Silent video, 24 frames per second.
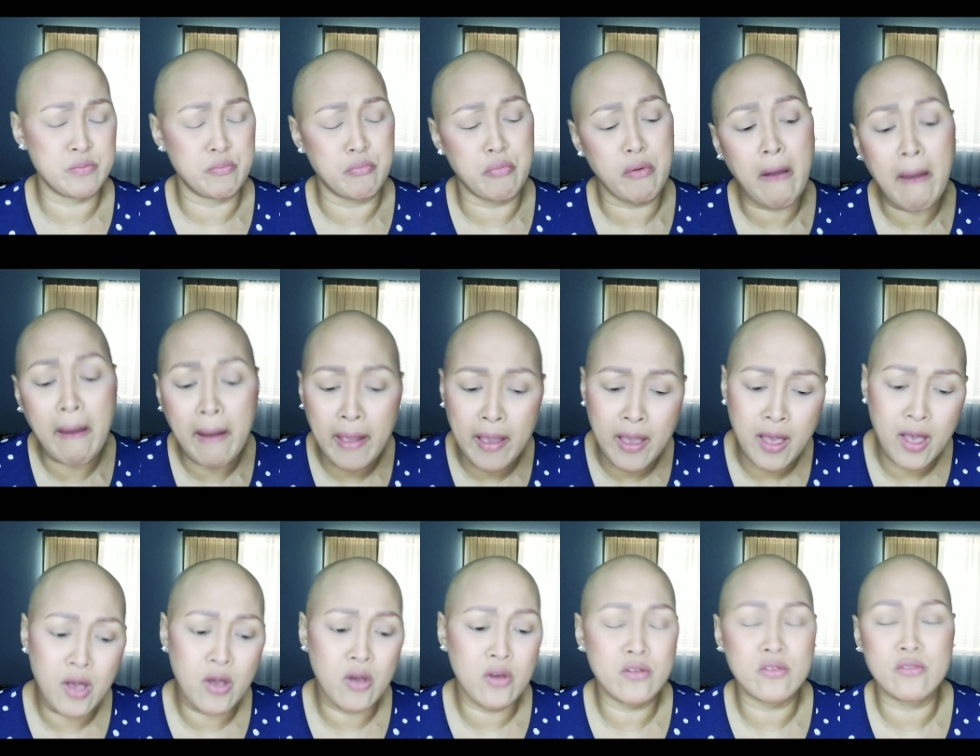
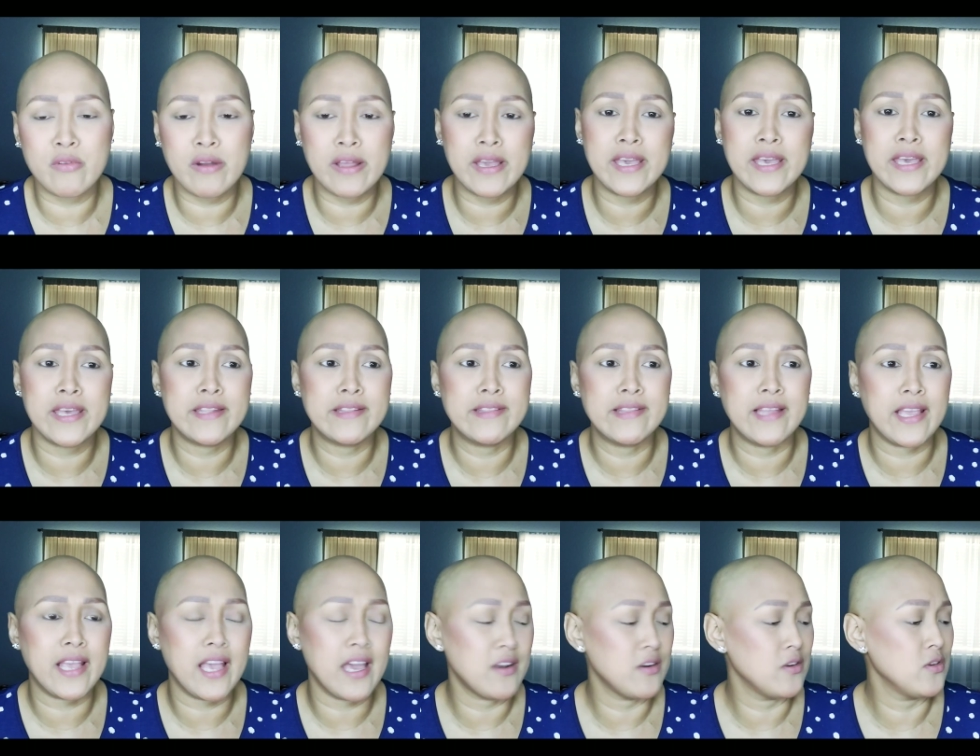brown, red.
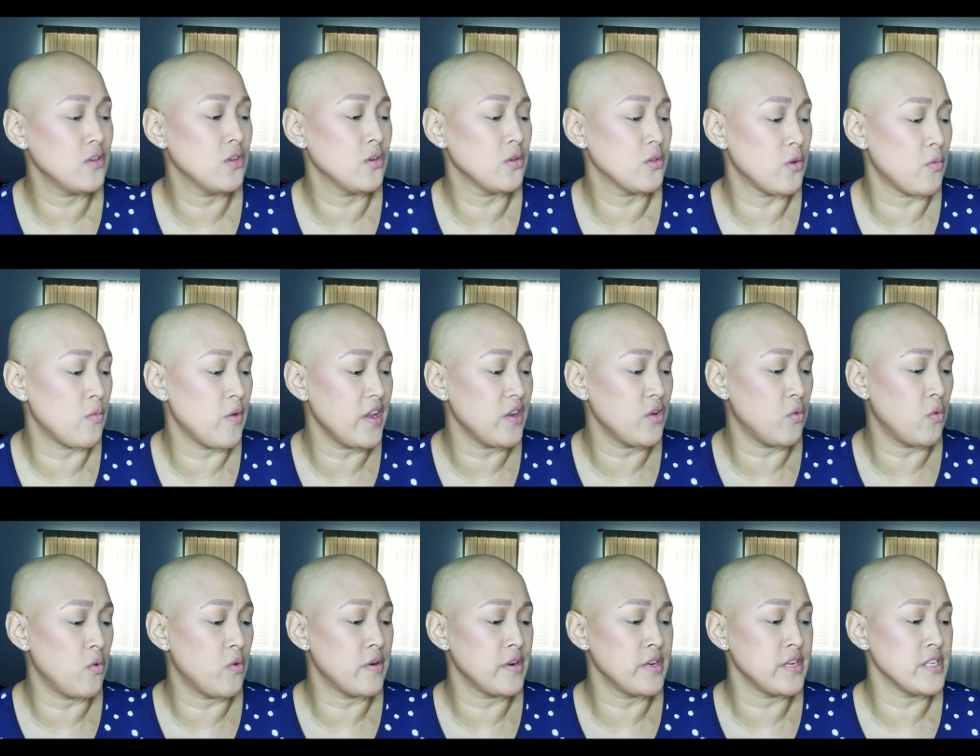Like, I don't know the red,
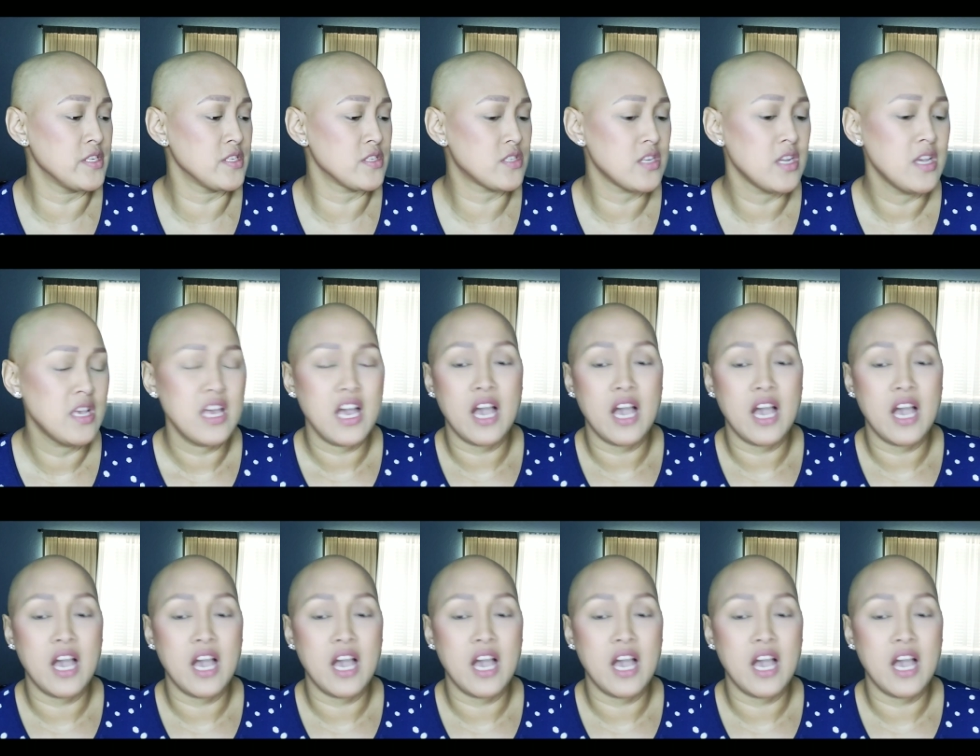orange.